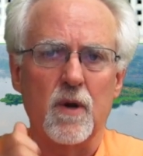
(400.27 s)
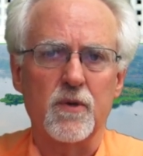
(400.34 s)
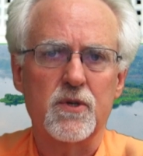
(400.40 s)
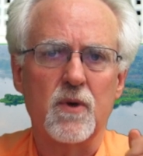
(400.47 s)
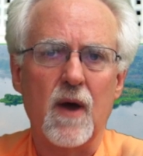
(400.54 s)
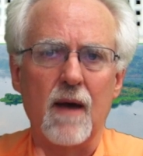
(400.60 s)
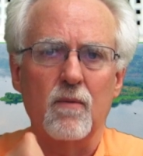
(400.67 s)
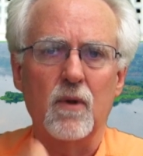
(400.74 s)

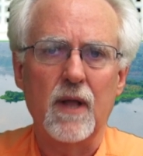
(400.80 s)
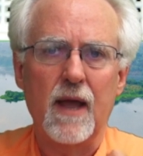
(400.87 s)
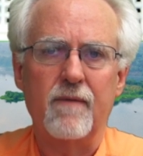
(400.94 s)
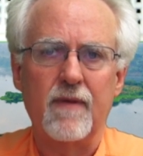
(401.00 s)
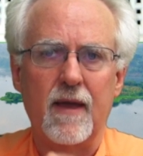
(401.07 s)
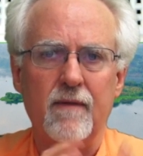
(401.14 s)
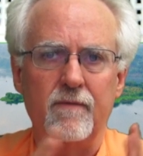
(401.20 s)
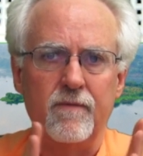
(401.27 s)
So I will have
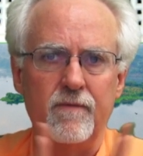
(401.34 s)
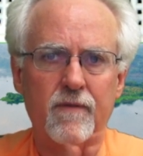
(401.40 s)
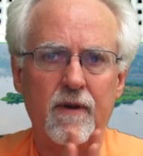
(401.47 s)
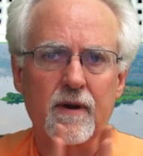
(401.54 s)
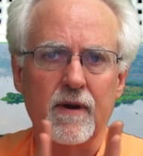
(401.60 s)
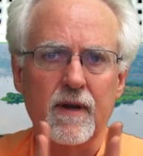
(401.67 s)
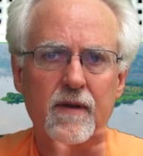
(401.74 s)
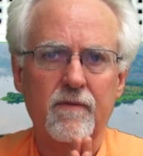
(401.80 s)
a
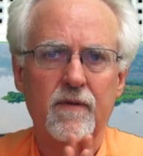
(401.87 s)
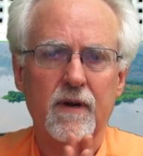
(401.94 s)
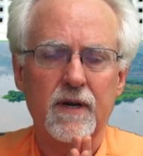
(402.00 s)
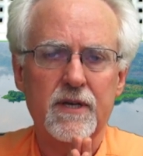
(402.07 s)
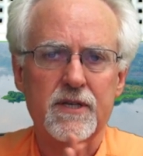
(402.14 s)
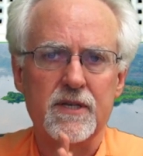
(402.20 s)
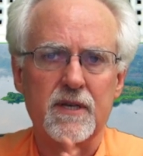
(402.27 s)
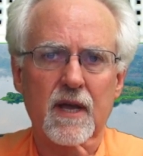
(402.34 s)
very,
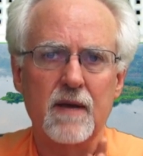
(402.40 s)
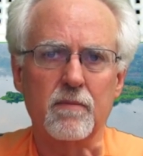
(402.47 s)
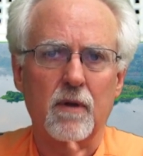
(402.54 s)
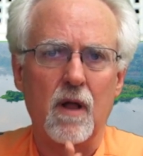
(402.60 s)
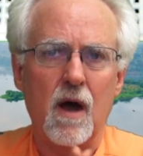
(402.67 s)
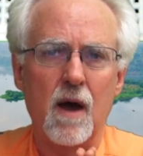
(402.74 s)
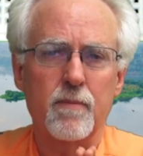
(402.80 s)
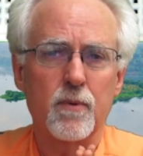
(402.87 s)
very
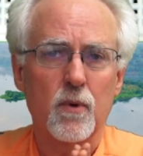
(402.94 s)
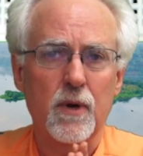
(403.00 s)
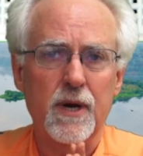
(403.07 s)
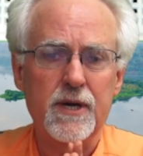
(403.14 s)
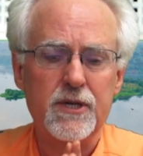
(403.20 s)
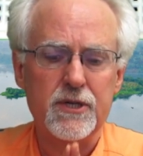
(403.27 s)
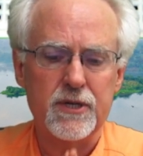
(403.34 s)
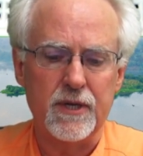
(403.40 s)
stable
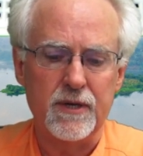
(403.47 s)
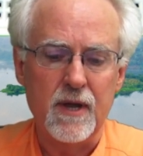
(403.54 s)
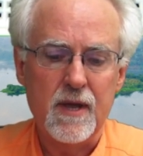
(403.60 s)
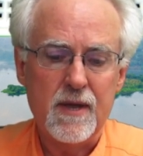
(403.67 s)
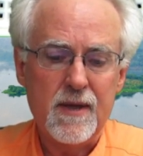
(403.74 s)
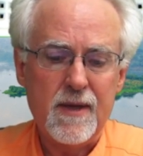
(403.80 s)
operation